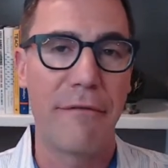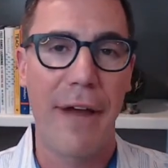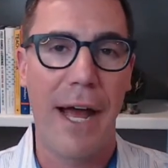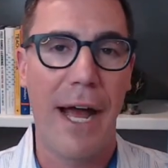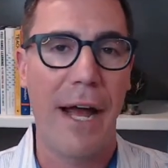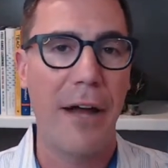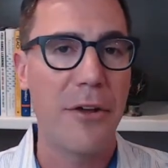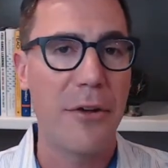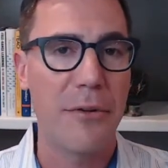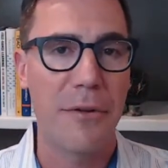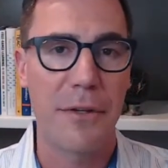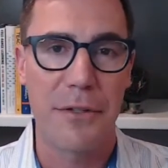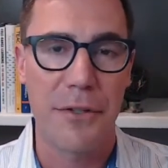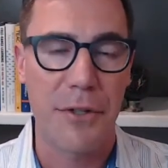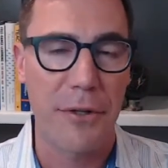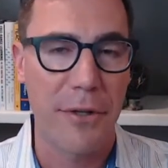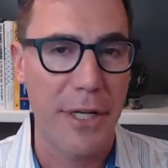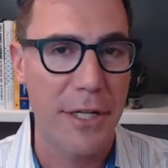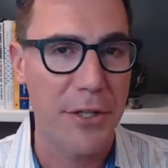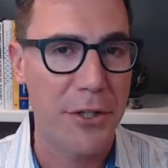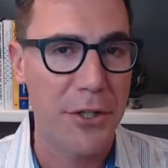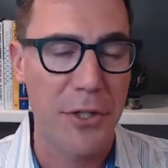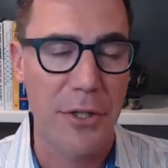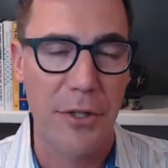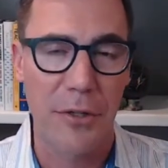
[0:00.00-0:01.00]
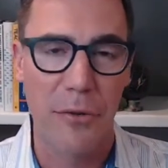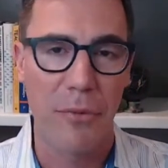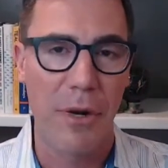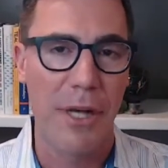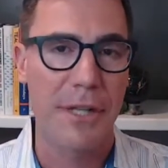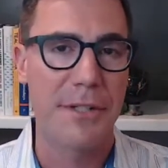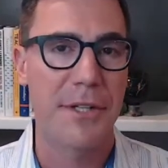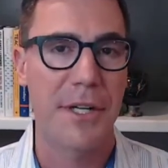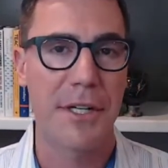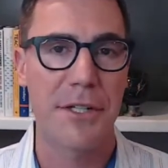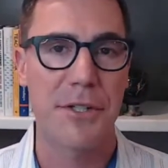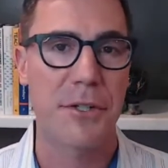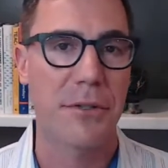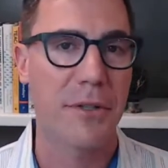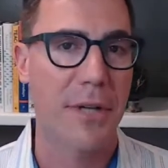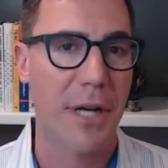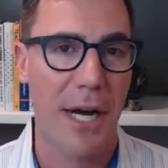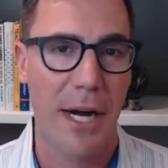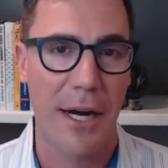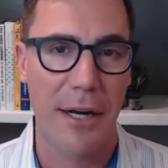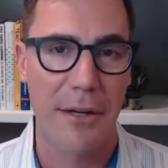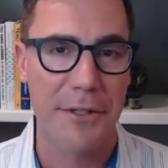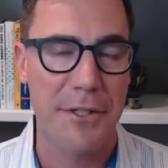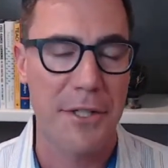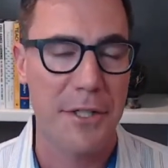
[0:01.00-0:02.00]
value the traditional residential
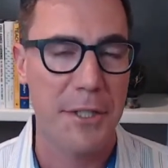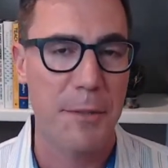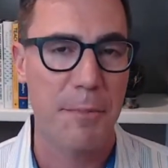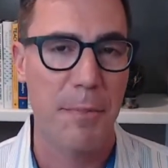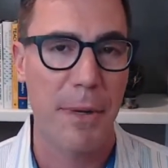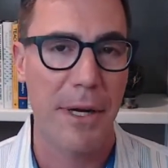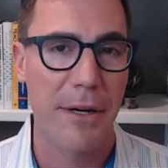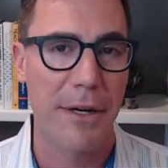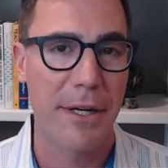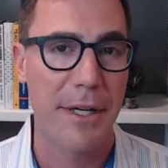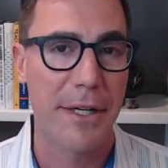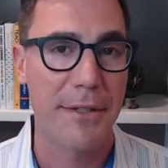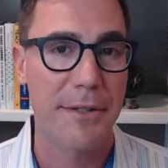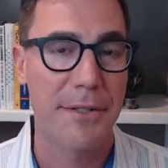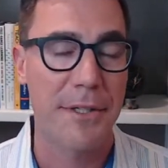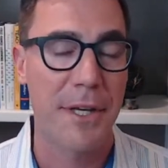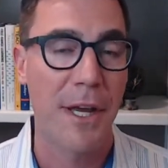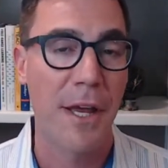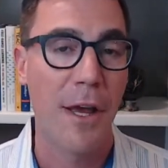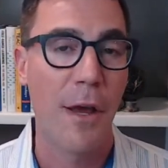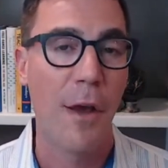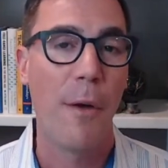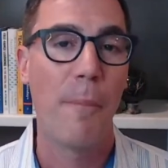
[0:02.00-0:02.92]
college experience,